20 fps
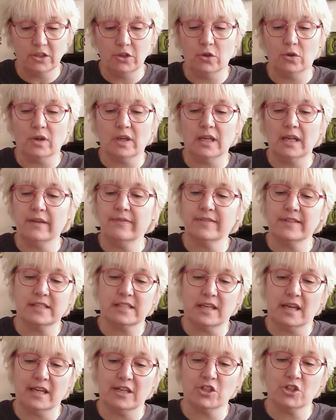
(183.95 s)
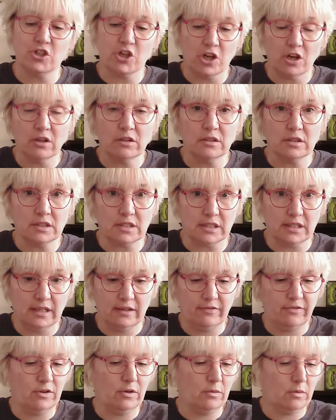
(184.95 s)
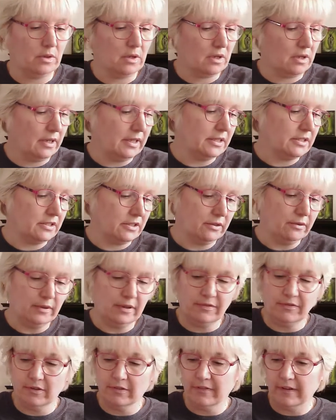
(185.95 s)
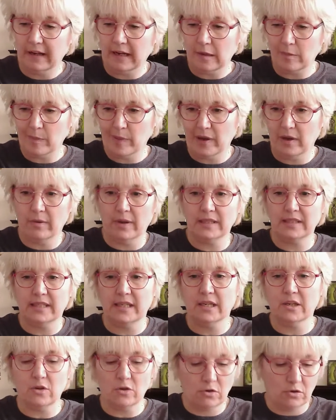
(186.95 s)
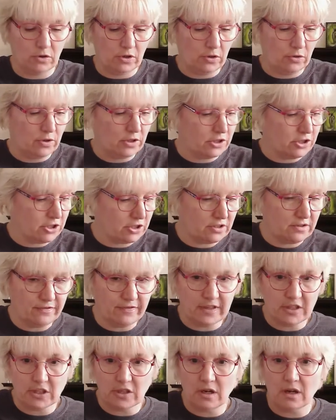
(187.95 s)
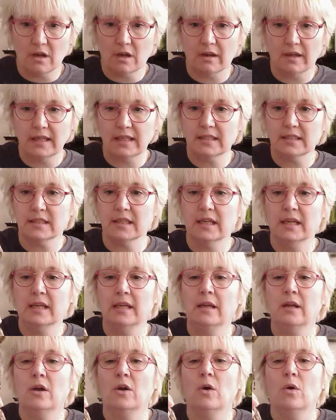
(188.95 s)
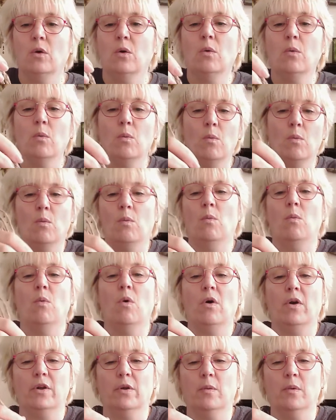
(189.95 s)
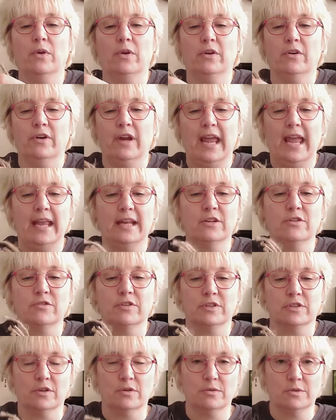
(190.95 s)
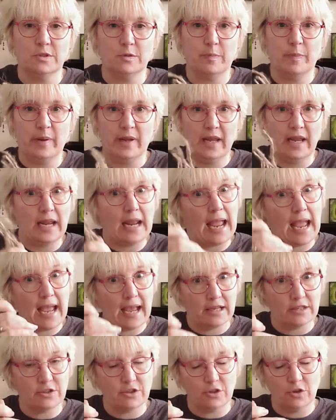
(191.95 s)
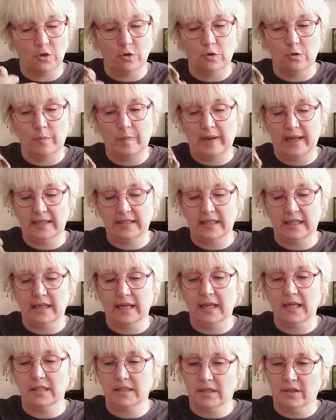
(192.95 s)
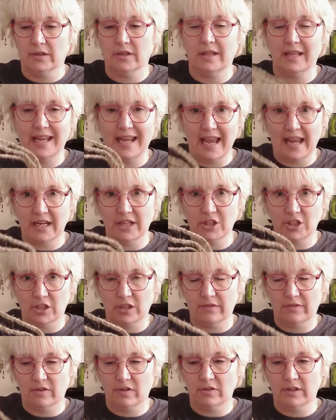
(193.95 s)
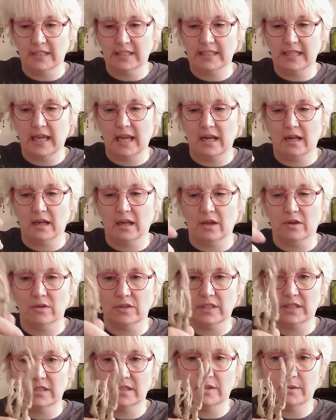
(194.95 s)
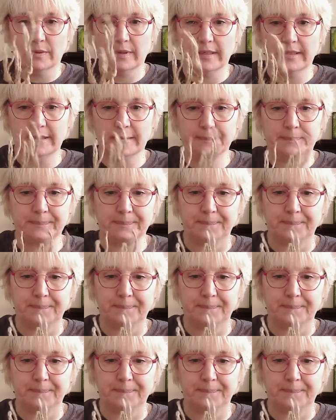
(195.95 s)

You can even say a chant if you would like to, if you're feeling poetic, or you can just visualize what you want your end result to be as you're plaiting it, so that the energy of your intent goes into it.